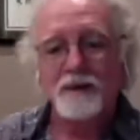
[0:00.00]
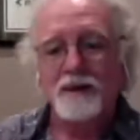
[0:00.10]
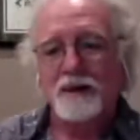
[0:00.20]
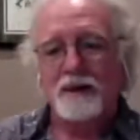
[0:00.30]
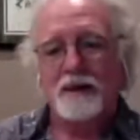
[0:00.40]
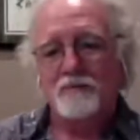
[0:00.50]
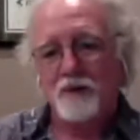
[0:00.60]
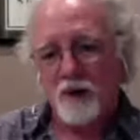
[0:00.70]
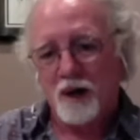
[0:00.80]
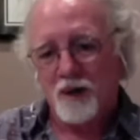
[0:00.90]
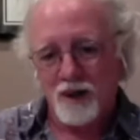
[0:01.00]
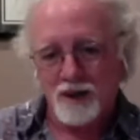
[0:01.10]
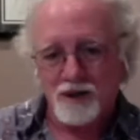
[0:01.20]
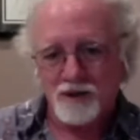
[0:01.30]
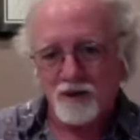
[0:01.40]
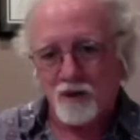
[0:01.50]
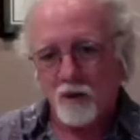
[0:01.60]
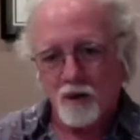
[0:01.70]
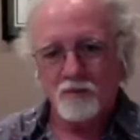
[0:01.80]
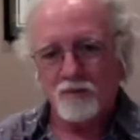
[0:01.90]
it. It'd be rather like sort of
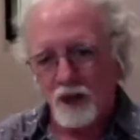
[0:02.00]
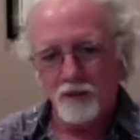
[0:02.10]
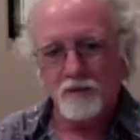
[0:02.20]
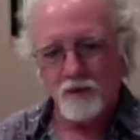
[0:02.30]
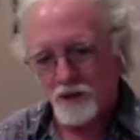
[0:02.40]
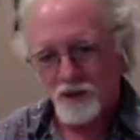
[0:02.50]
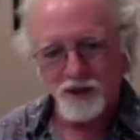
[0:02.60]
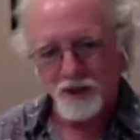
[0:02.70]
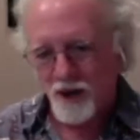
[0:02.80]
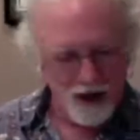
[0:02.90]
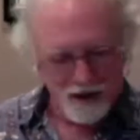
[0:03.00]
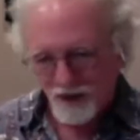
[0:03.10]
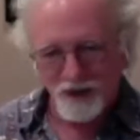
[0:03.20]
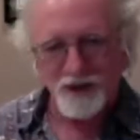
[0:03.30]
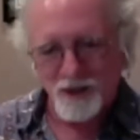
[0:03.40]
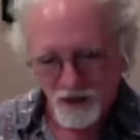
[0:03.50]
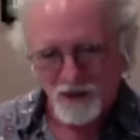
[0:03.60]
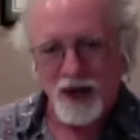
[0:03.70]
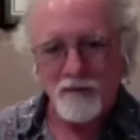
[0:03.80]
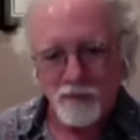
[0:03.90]
quoting Bible verses to God. I'm not going to
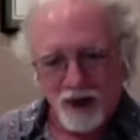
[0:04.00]
do that.